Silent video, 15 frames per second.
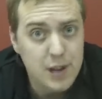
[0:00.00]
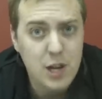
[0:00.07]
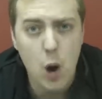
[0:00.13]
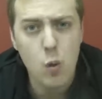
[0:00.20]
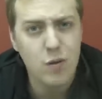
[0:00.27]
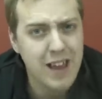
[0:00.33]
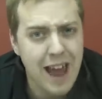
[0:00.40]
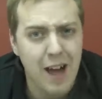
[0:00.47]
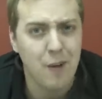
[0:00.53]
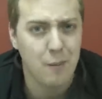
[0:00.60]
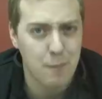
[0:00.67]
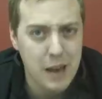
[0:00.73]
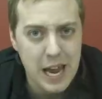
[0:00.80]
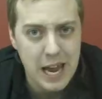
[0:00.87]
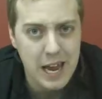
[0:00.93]
But don't tell
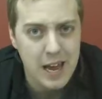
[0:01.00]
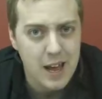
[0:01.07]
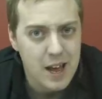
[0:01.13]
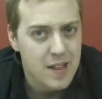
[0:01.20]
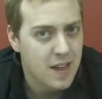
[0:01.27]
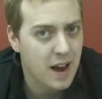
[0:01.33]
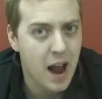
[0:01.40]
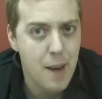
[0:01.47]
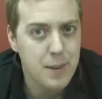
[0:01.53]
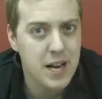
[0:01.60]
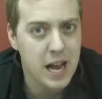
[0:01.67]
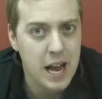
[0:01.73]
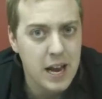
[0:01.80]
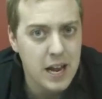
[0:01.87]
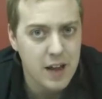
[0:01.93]
me that I'm an
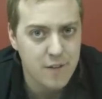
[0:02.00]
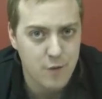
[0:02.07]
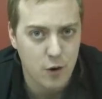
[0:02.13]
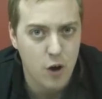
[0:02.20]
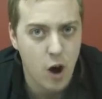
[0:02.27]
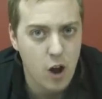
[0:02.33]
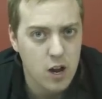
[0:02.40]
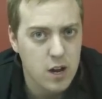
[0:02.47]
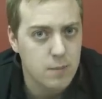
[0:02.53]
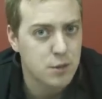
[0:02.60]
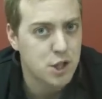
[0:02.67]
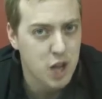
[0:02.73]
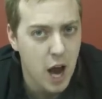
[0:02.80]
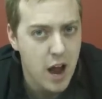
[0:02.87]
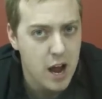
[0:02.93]
idiot for calling
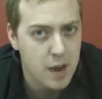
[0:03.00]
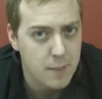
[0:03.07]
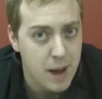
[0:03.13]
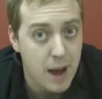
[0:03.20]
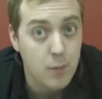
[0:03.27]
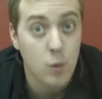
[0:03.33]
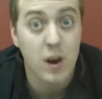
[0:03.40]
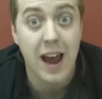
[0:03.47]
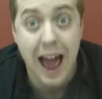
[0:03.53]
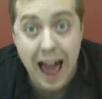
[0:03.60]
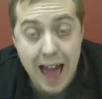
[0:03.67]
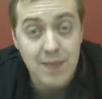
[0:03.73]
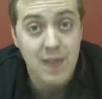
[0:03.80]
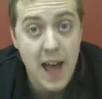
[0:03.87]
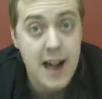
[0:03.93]
him Giant Man when
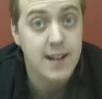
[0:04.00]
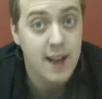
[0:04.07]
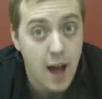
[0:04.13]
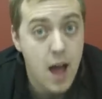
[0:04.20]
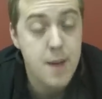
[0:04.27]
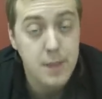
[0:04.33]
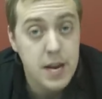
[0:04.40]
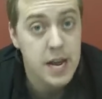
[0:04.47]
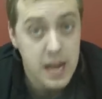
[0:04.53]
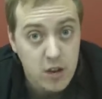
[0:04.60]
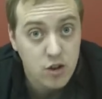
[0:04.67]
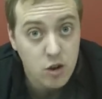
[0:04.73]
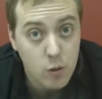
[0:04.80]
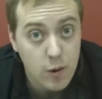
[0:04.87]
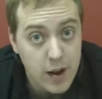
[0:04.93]
at that time in
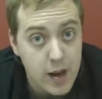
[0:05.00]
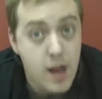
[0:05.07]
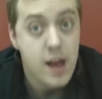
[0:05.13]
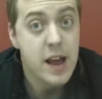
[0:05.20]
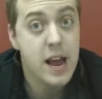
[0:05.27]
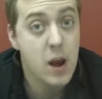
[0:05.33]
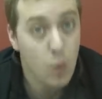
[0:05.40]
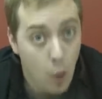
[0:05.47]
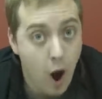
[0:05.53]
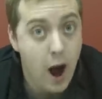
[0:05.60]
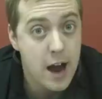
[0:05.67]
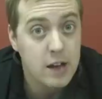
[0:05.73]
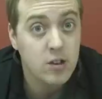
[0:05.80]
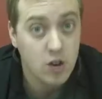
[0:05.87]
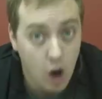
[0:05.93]
history he
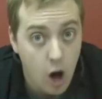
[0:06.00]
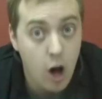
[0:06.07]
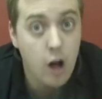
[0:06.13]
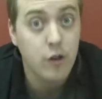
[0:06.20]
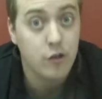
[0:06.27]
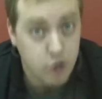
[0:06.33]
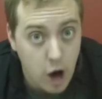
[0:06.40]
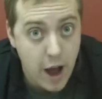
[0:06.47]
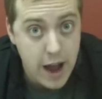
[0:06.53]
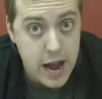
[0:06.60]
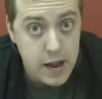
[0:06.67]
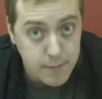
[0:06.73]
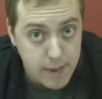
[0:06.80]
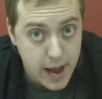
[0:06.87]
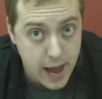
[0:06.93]
was called
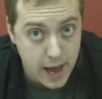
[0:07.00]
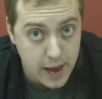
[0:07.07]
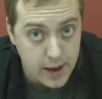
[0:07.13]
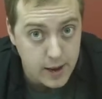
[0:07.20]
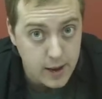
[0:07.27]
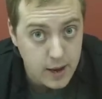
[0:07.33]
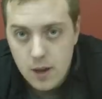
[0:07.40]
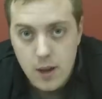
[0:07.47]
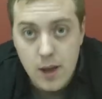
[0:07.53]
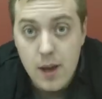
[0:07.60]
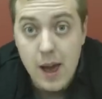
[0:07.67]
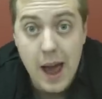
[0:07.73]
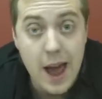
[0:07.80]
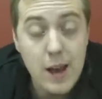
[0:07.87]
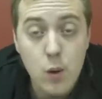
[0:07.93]
Giant Man.
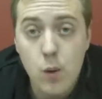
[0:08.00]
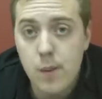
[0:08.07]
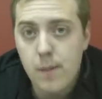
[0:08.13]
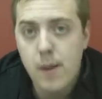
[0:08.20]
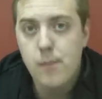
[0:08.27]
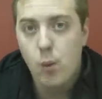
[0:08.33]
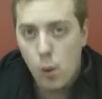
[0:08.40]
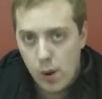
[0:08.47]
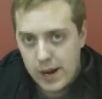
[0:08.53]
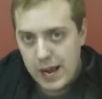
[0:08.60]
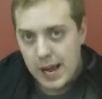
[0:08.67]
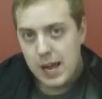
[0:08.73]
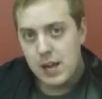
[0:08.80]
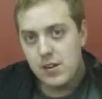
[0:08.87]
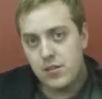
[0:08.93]
Anyway, my point
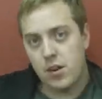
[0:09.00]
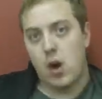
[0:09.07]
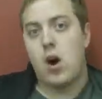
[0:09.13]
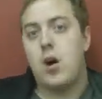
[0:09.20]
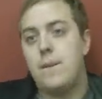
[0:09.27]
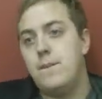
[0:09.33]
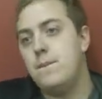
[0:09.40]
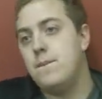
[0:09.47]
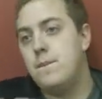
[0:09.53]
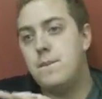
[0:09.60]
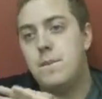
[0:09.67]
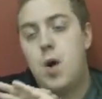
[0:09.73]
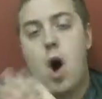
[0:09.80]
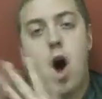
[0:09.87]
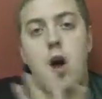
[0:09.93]
is,
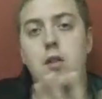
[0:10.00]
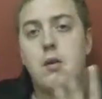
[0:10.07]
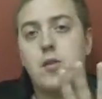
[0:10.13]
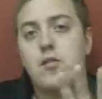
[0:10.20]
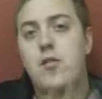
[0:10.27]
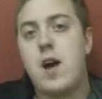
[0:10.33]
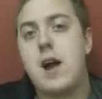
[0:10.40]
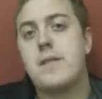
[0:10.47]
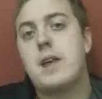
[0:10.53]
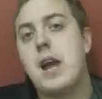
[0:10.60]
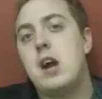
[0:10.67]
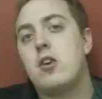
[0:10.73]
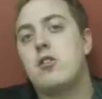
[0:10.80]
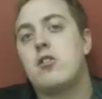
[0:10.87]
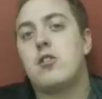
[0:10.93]
all those five
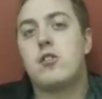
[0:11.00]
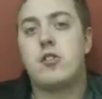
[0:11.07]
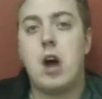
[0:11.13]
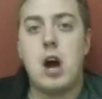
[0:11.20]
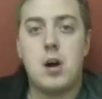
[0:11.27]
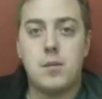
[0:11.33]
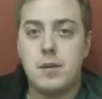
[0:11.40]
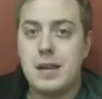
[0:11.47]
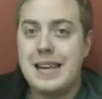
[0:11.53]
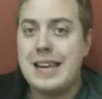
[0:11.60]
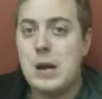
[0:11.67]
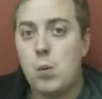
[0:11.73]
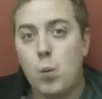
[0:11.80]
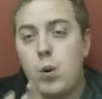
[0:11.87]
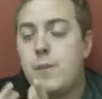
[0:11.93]
characters
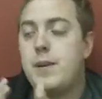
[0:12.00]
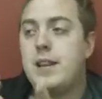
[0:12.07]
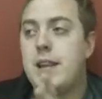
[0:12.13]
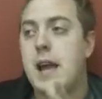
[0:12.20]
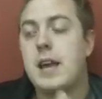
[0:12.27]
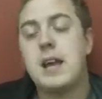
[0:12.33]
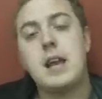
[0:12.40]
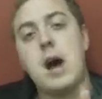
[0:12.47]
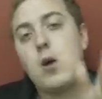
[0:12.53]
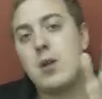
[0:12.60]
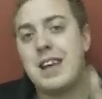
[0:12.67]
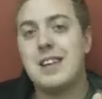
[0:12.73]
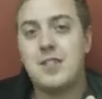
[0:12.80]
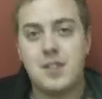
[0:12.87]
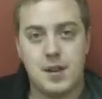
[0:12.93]
would be taken
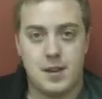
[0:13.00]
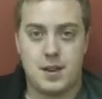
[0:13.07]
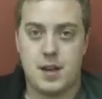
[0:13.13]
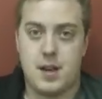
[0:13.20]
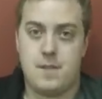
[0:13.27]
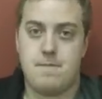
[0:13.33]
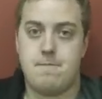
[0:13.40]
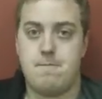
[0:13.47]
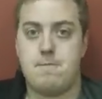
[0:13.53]
out instantly